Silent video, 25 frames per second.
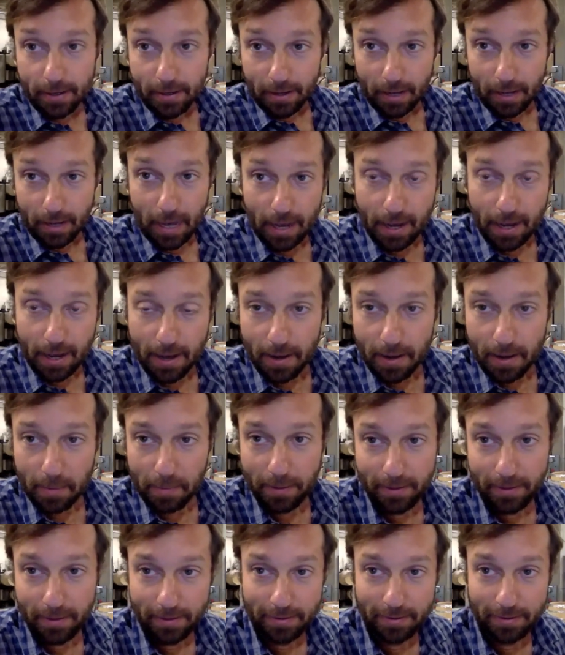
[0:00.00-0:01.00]

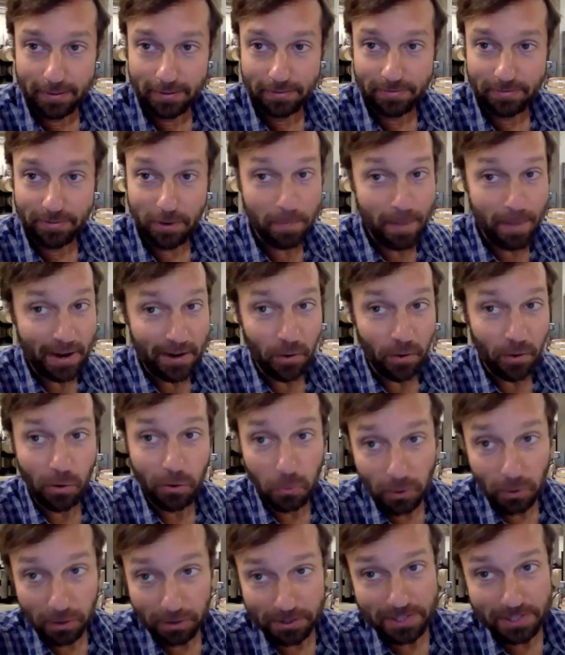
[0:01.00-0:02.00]
For better or
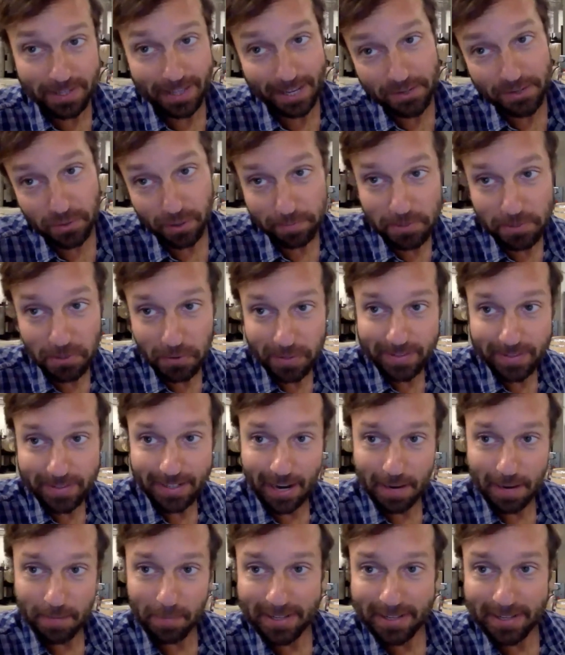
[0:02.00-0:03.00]
worse, that's what I'm doing
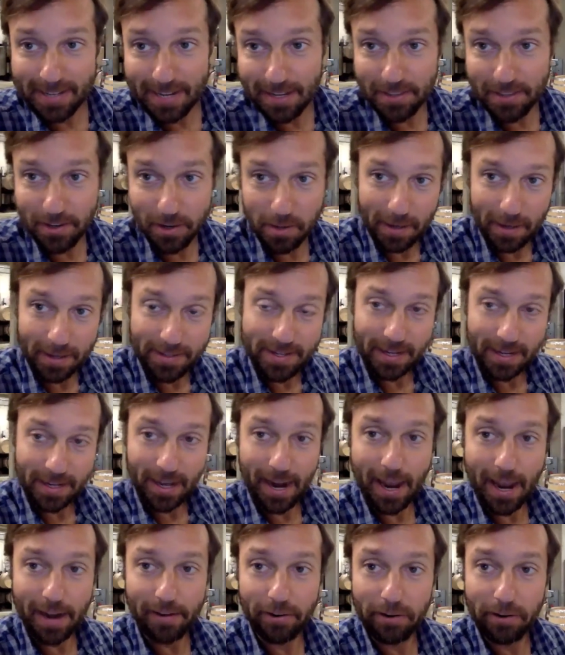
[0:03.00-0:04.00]
today. My teeth are about to get
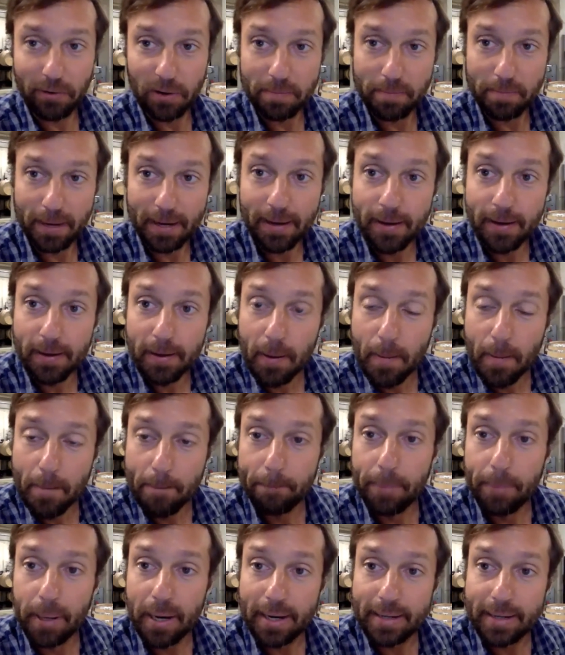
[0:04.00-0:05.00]
angry with me.
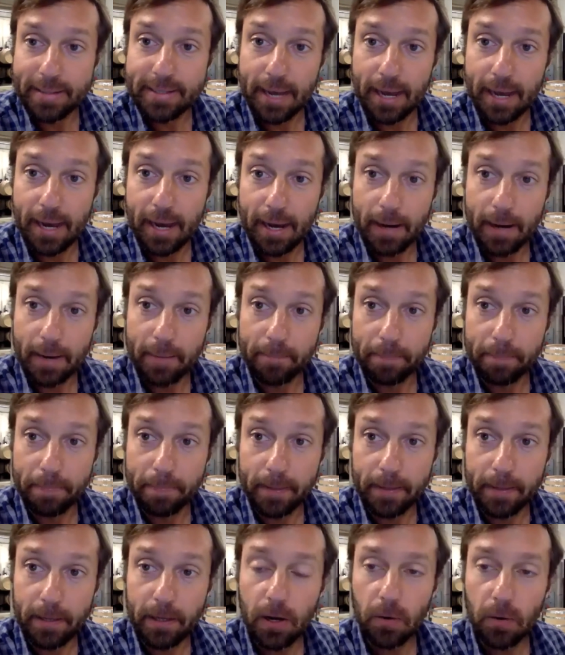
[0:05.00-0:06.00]
But,
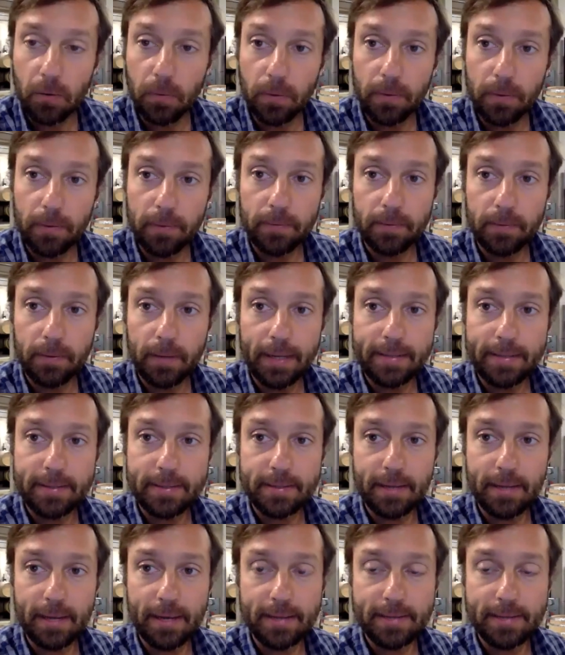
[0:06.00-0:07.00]
you know,
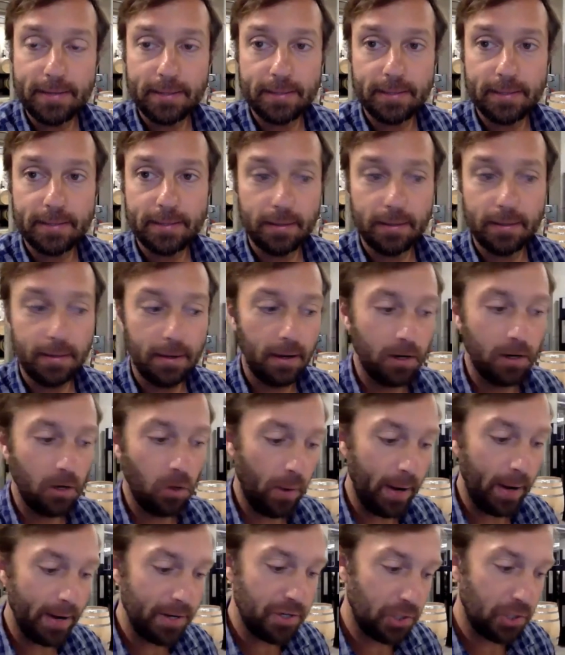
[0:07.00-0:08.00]
it's a
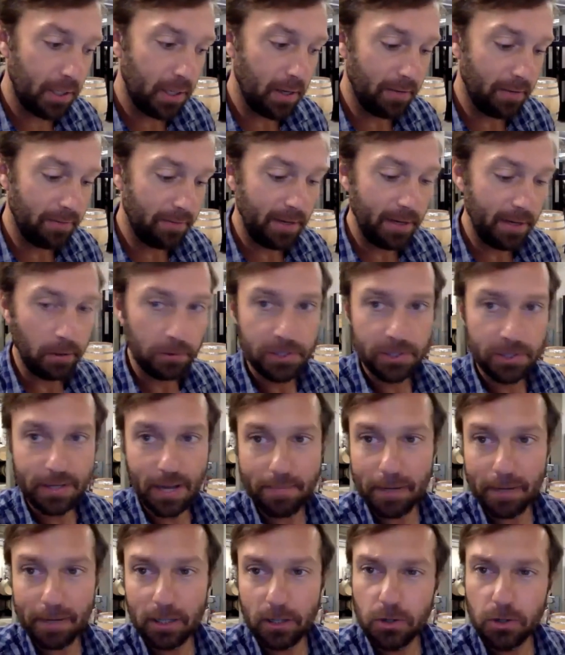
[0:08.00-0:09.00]
question of, you know,
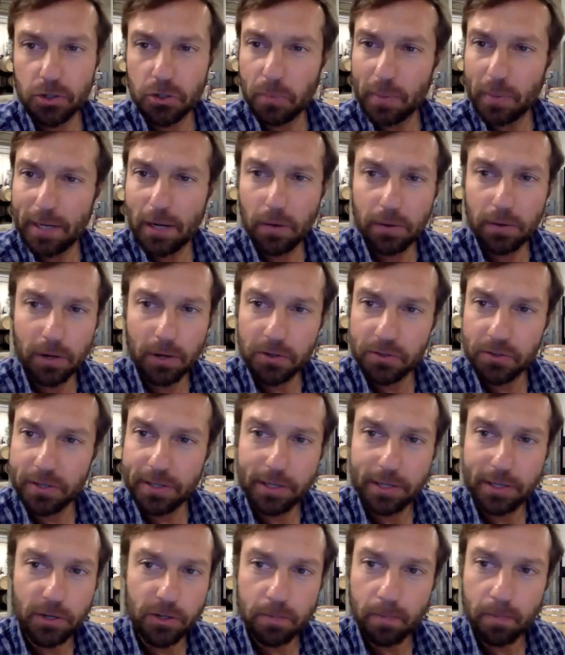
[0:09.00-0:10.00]
stem inclusion. We don't usually
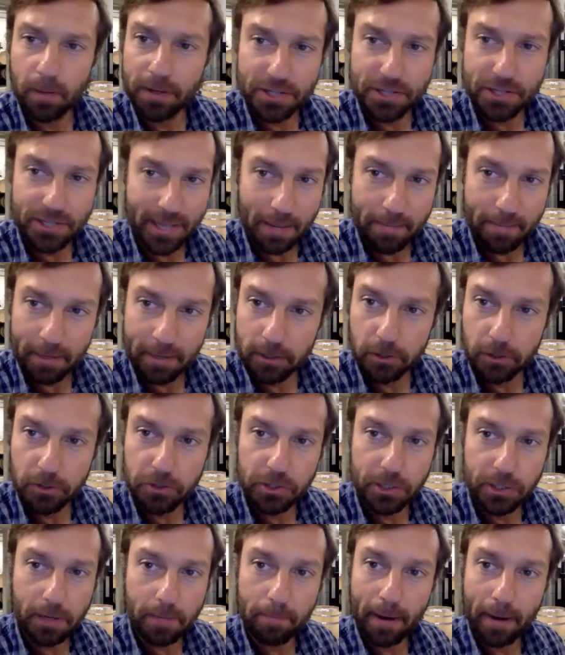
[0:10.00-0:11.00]
use much stem
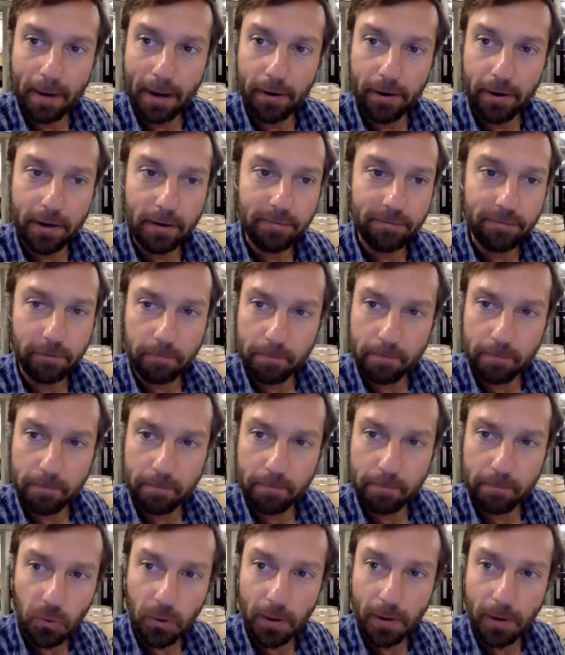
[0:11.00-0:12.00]
inclusion in pairing for Pinot
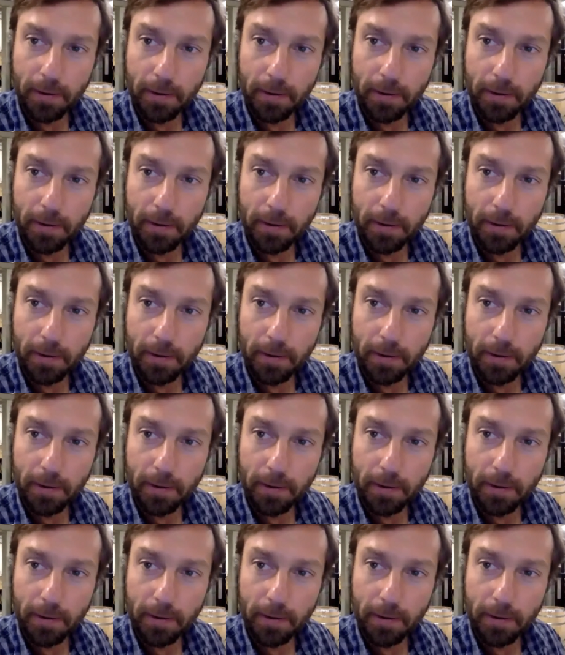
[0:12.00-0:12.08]
Noir.